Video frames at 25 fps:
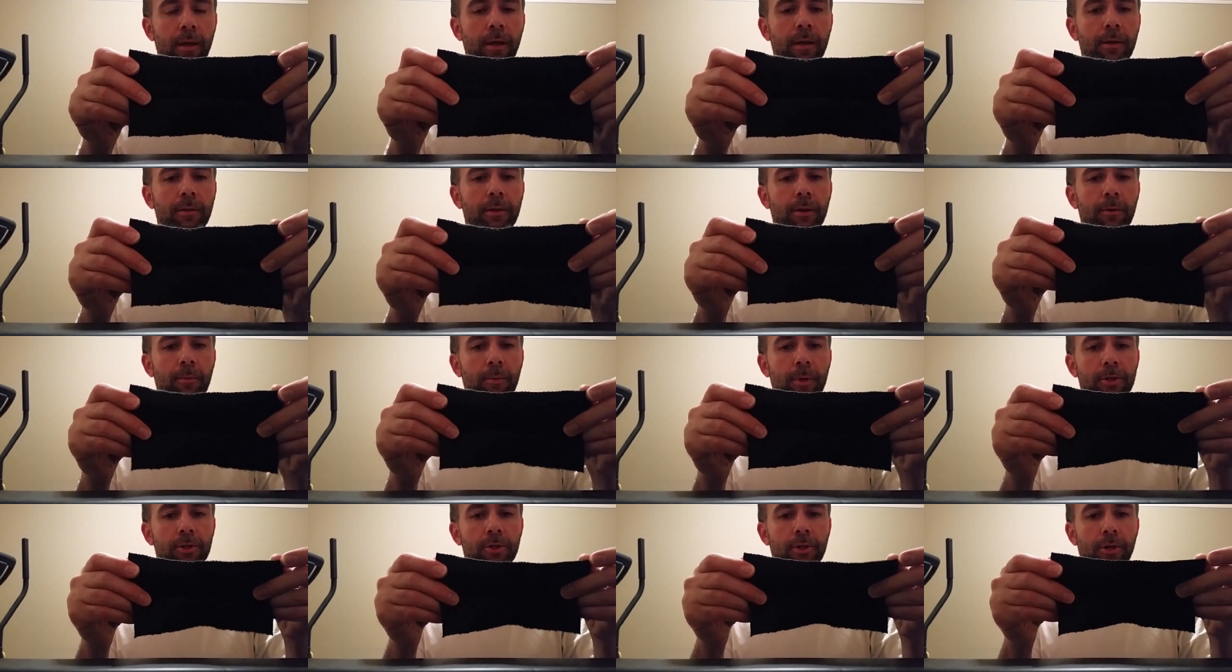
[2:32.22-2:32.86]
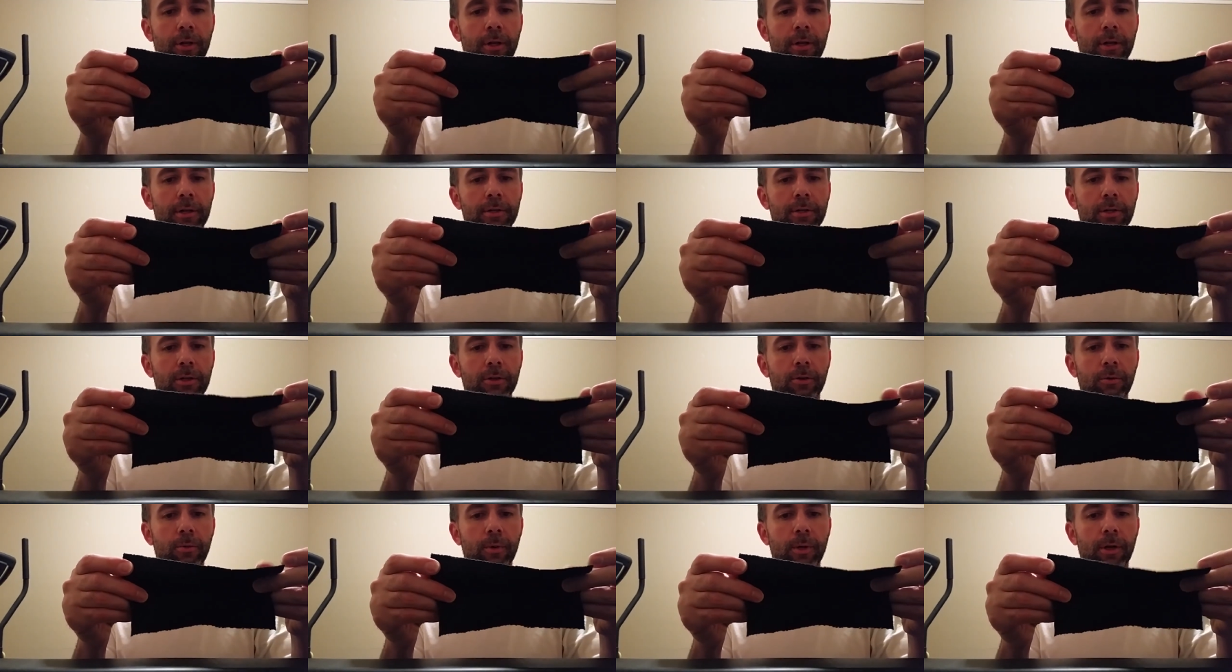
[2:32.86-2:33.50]
Then what you're going to
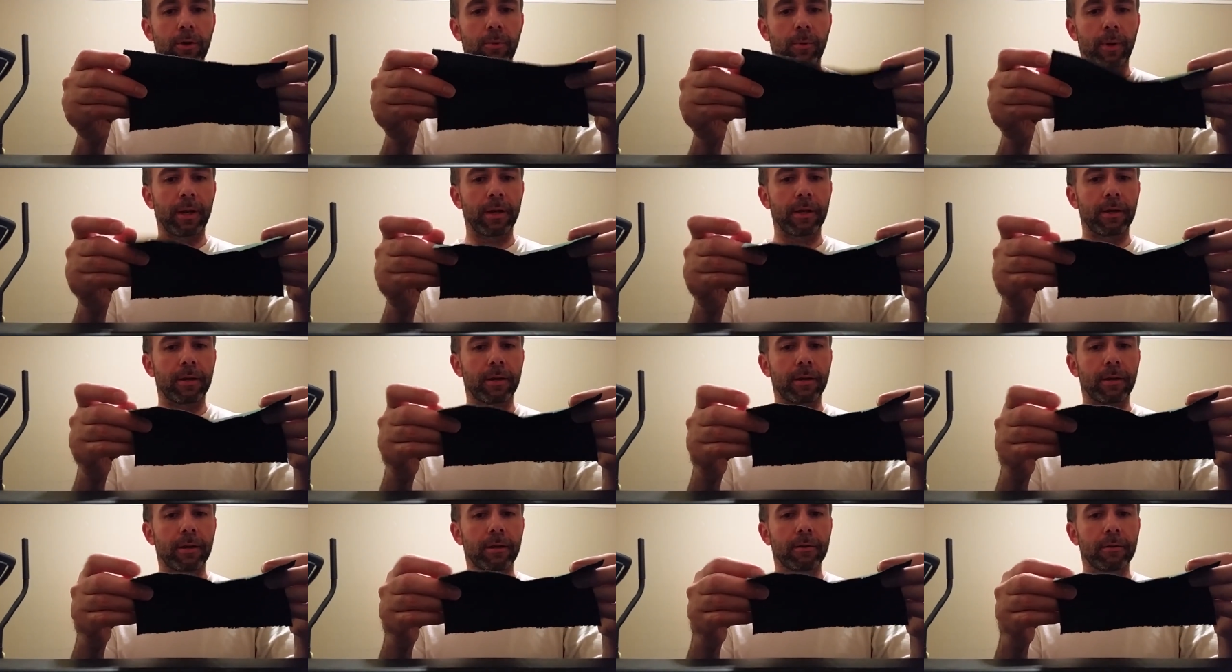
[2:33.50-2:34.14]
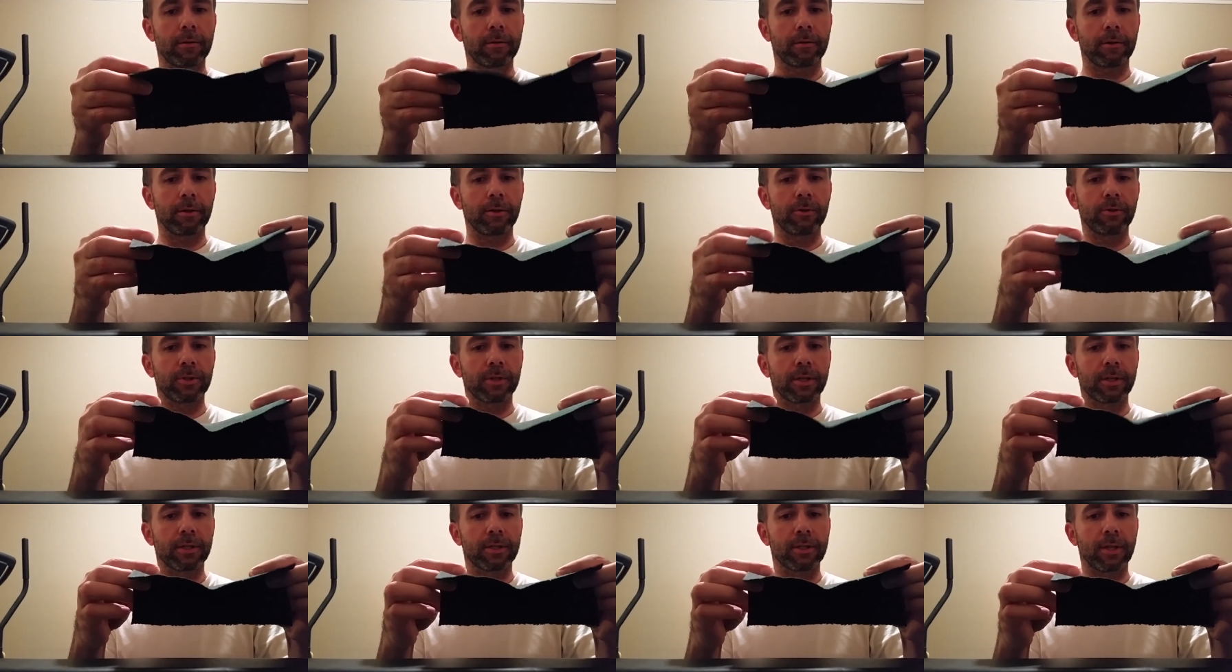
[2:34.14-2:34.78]
do when you're ready to use
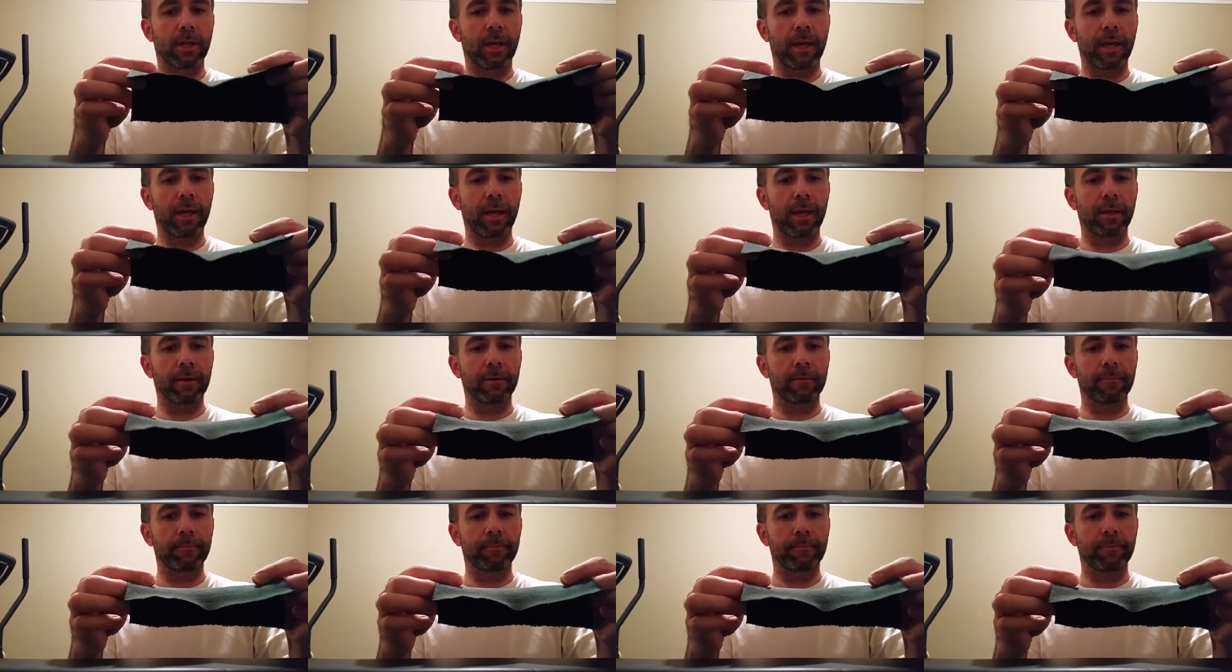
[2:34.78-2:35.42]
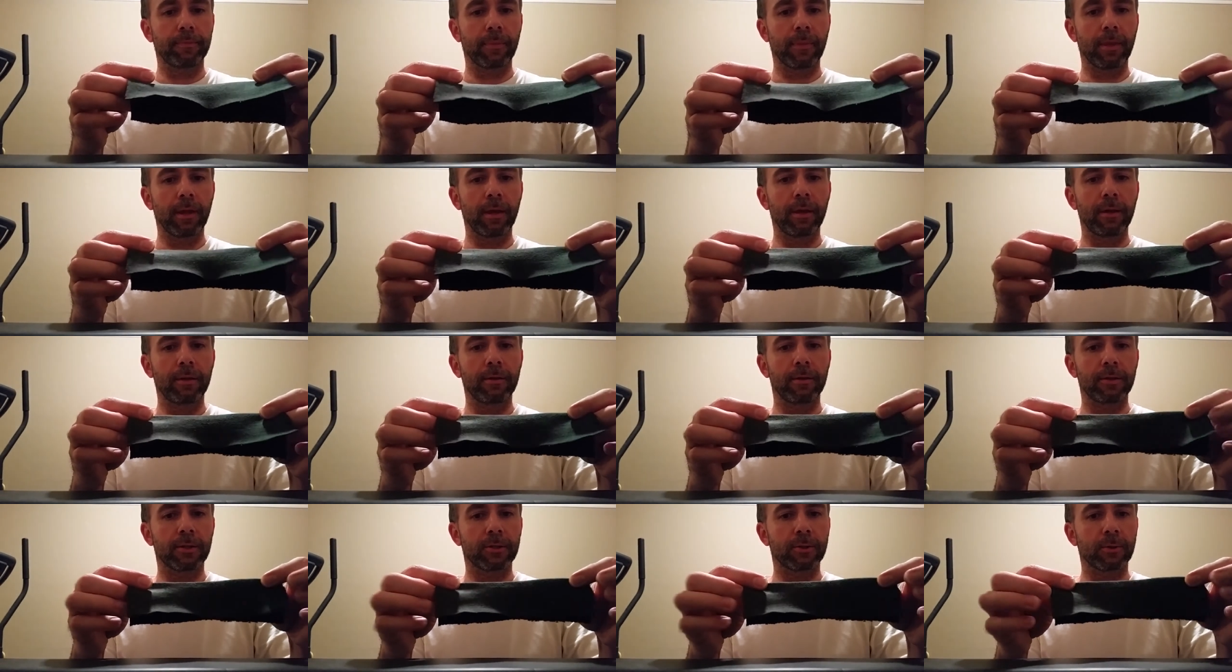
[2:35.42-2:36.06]
this to hang,
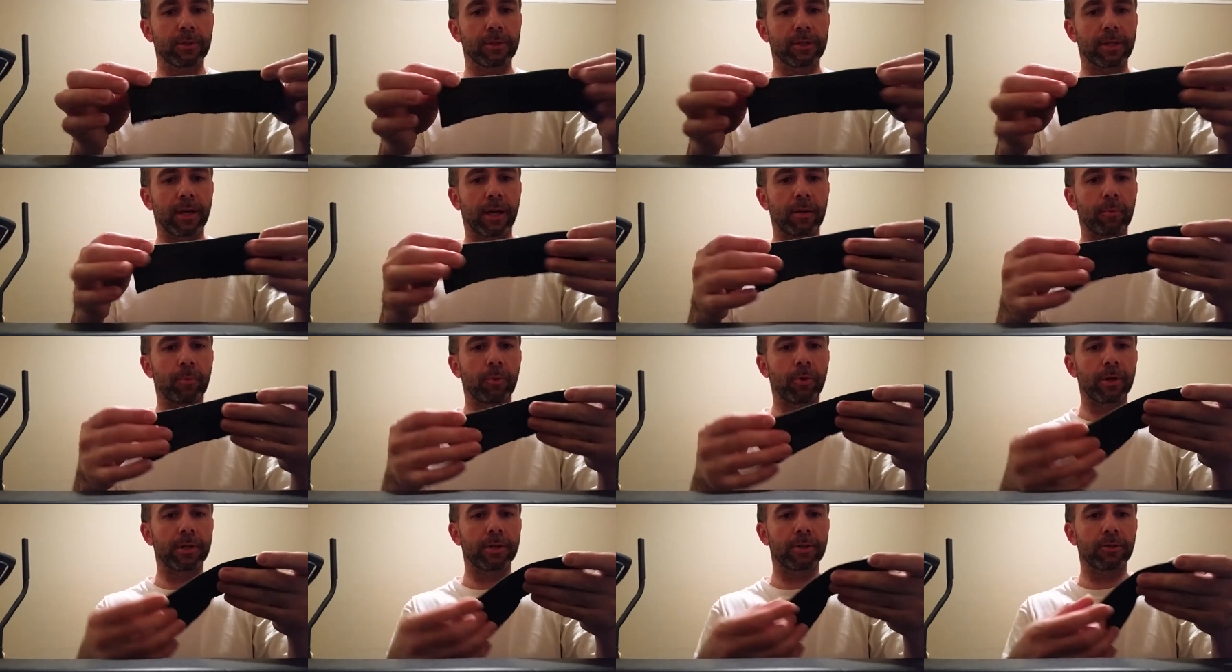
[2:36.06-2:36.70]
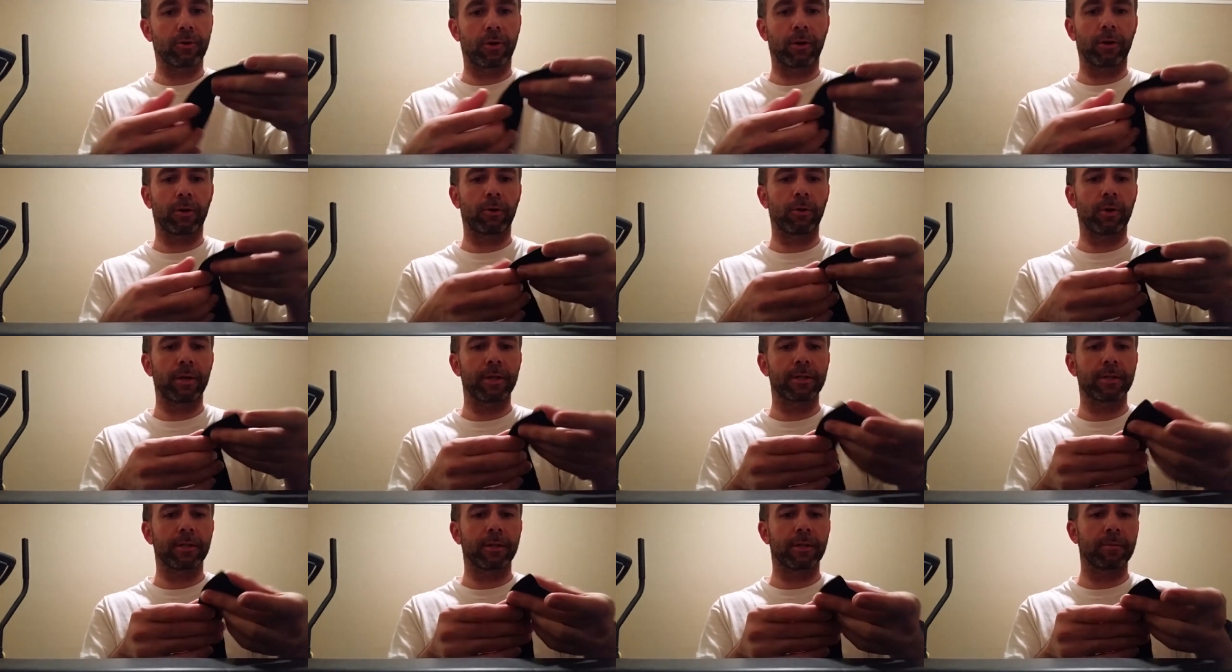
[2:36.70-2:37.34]
this one's got a pretty strong
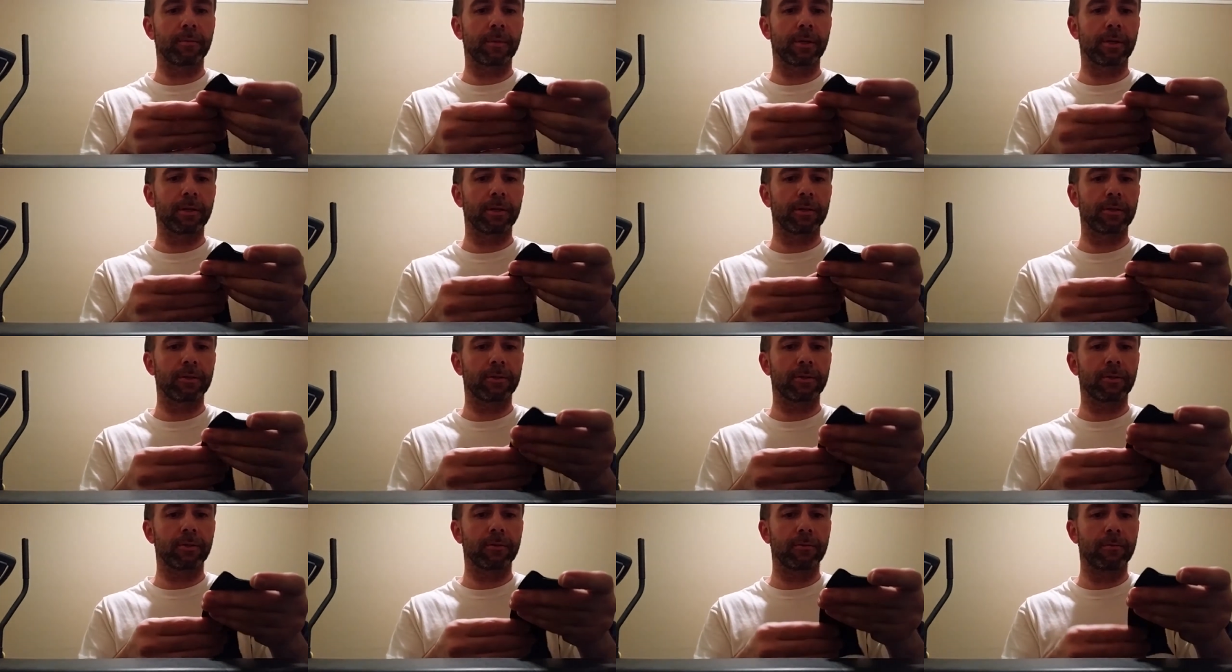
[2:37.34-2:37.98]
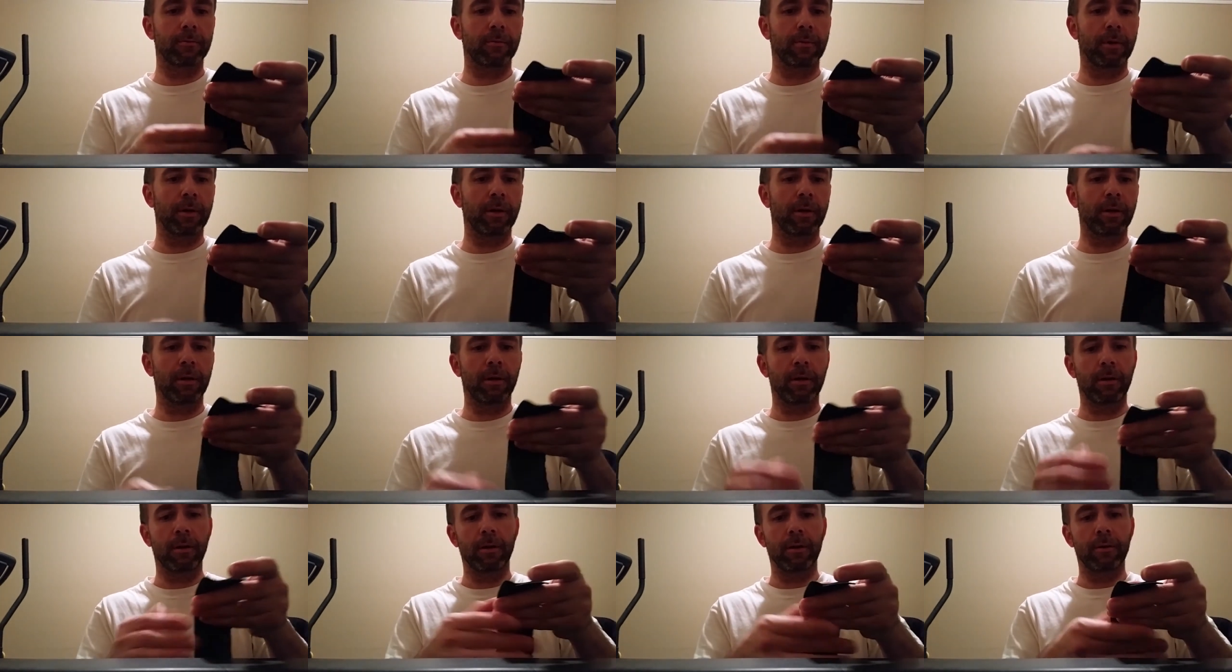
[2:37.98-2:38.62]
crease in it because,
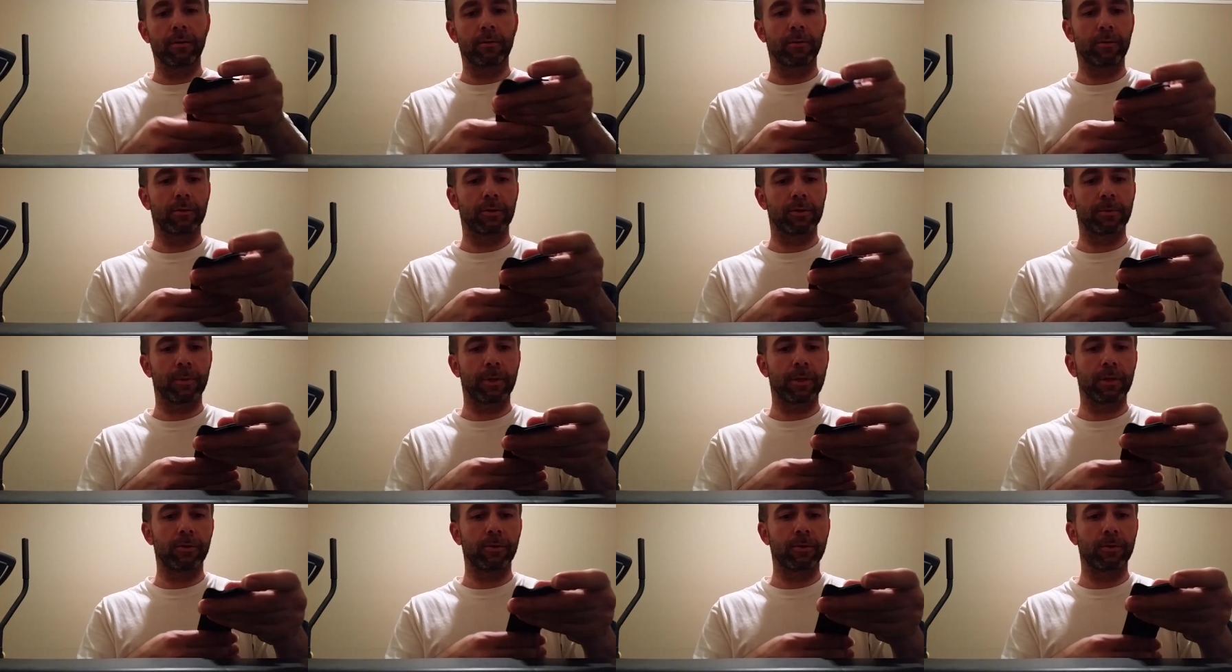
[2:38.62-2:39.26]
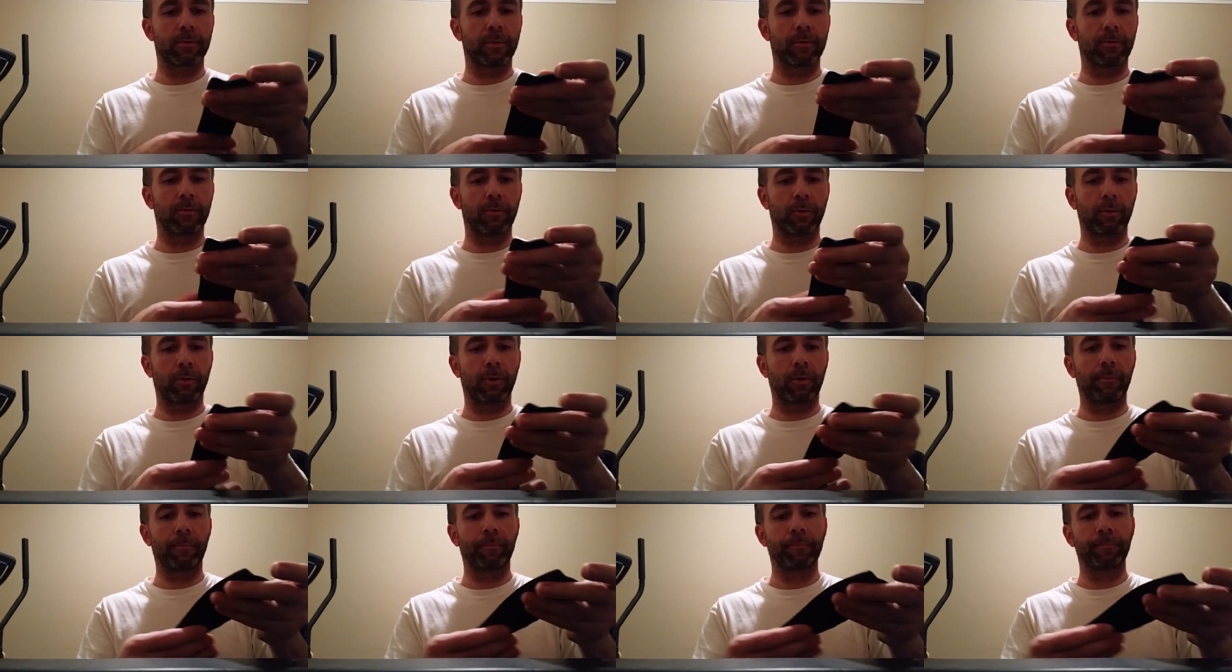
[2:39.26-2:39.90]
well, it's been used
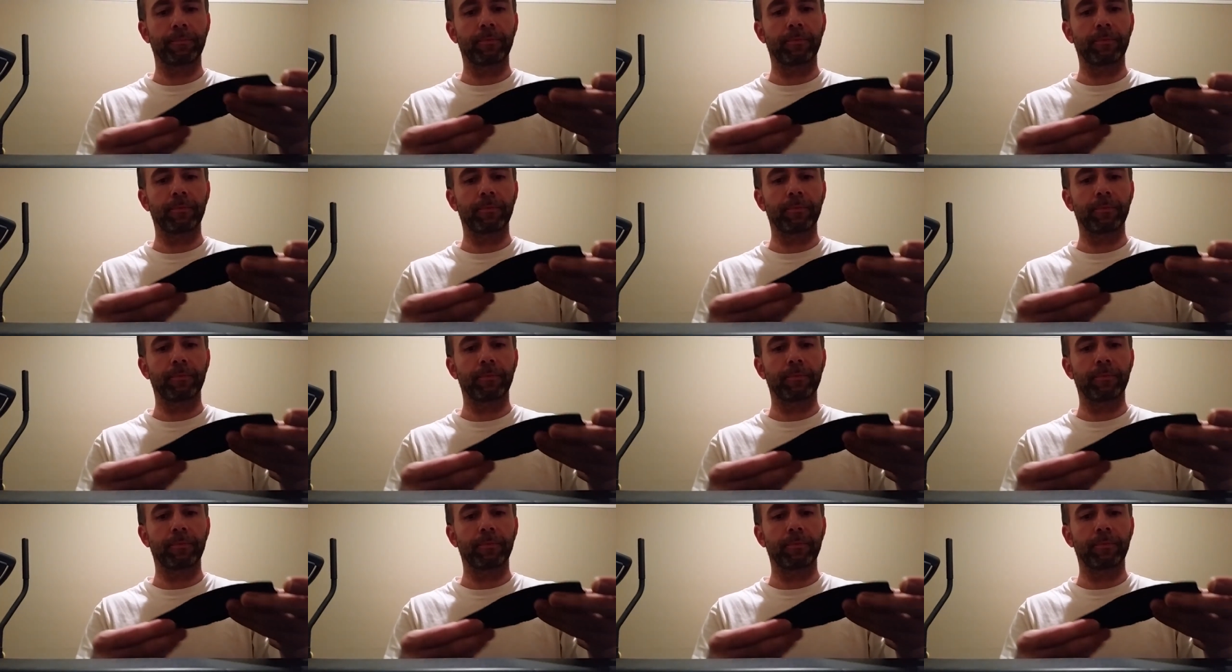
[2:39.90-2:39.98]
before.